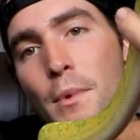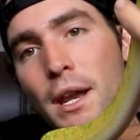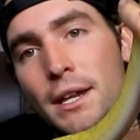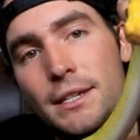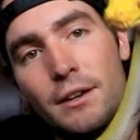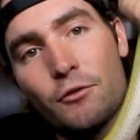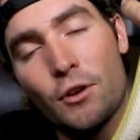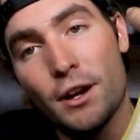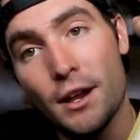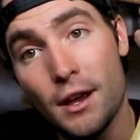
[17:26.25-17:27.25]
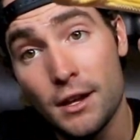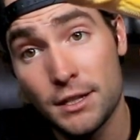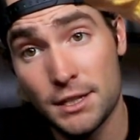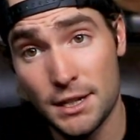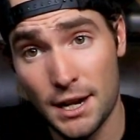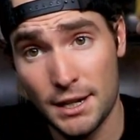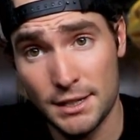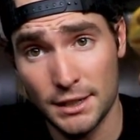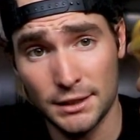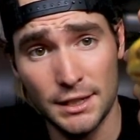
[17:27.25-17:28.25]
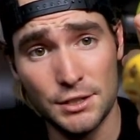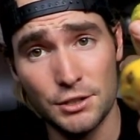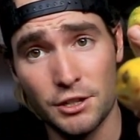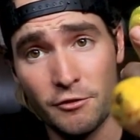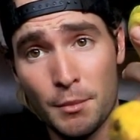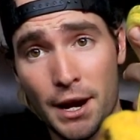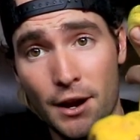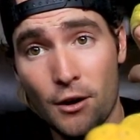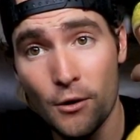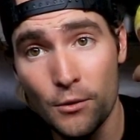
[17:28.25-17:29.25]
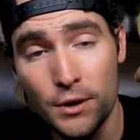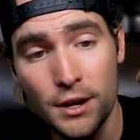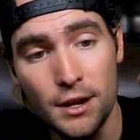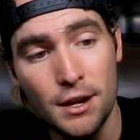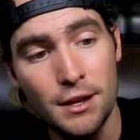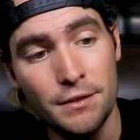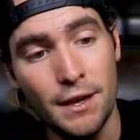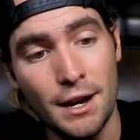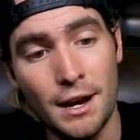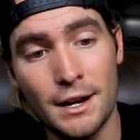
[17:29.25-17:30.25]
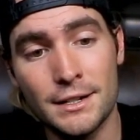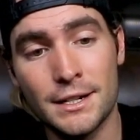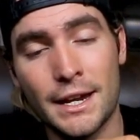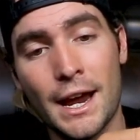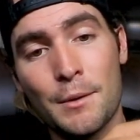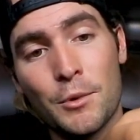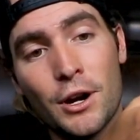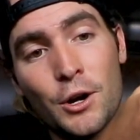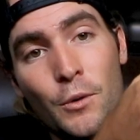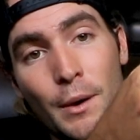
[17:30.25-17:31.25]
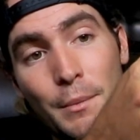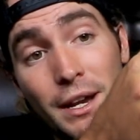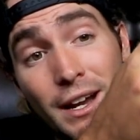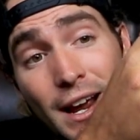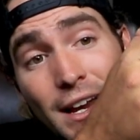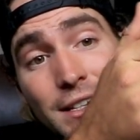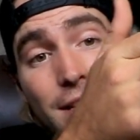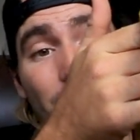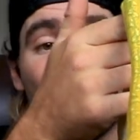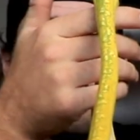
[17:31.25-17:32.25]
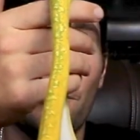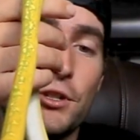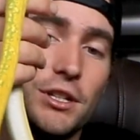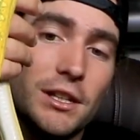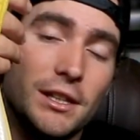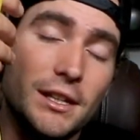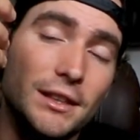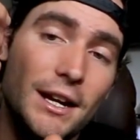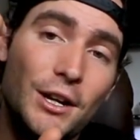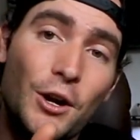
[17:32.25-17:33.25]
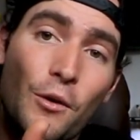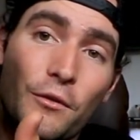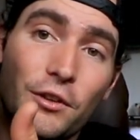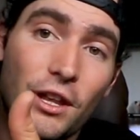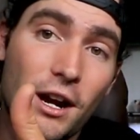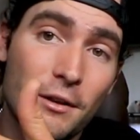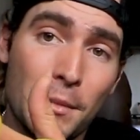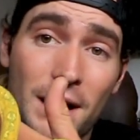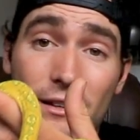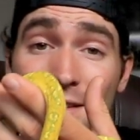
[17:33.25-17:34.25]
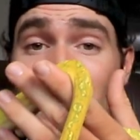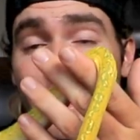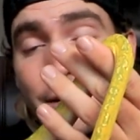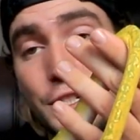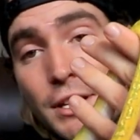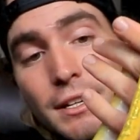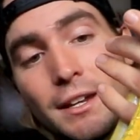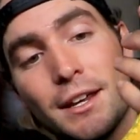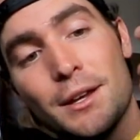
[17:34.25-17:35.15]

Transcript: many different snakes and lizards of my own. Then I got into camera equipment and had to unfortunately let go of a lot of my collection